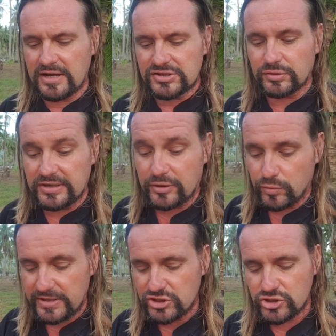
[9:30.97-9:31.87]
So the
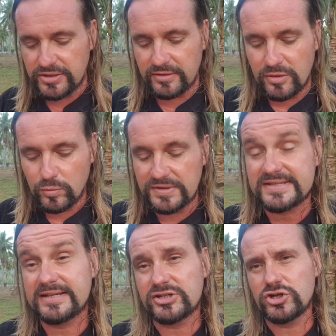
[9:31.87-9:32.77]
question with
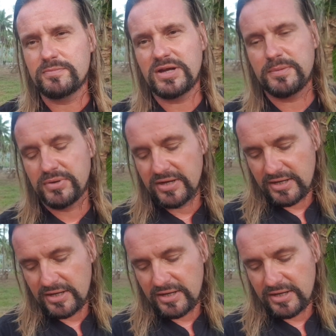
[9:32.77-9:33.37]
such a map